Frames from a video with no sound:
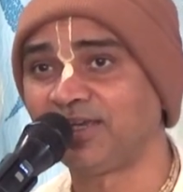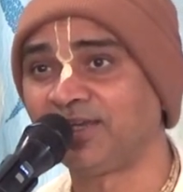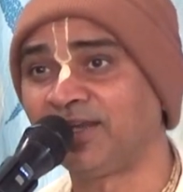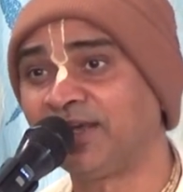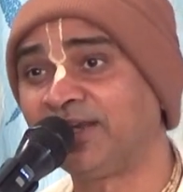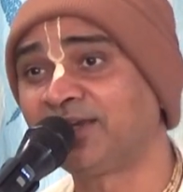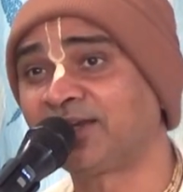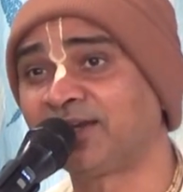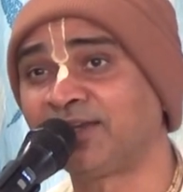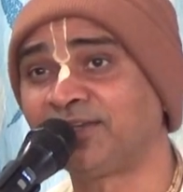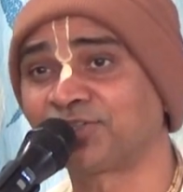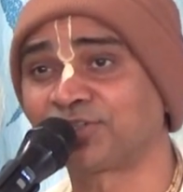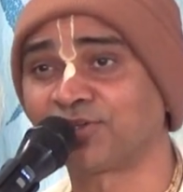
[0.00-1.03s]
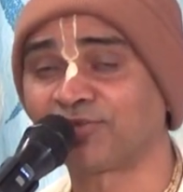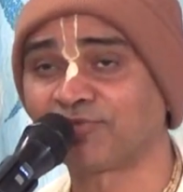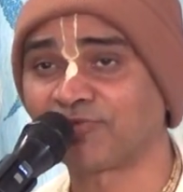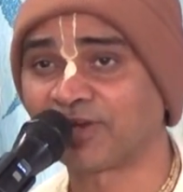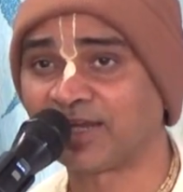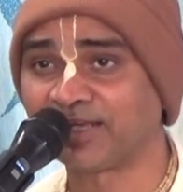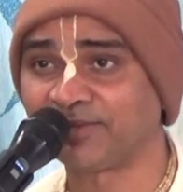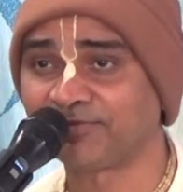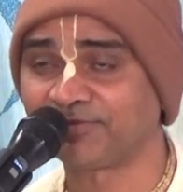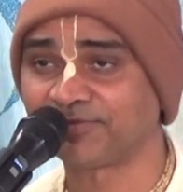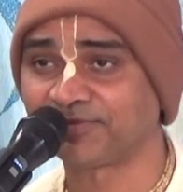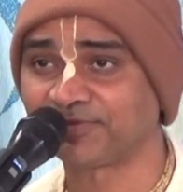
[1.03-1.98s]
in any condition of
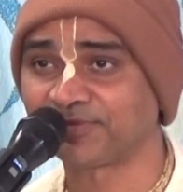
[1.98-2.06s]
life.